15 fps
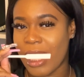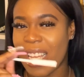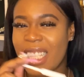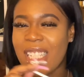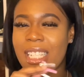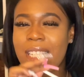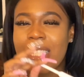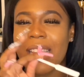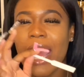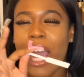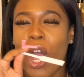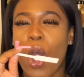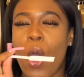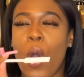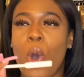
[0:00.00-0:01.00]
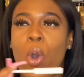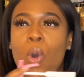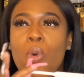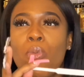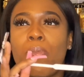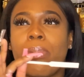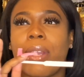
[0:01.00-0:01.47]
It's just that
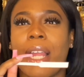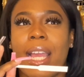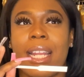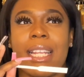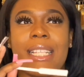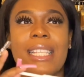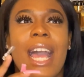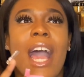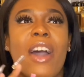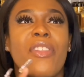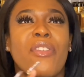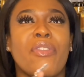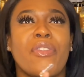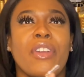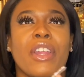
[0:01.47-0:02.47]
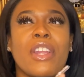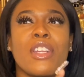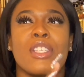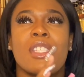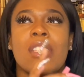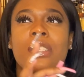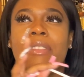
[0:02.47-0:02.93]
whole blend. It's how the
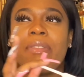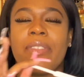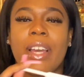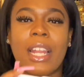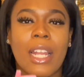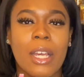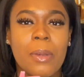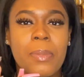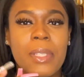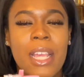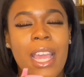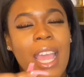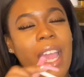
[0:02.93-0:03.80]
fragrance develops.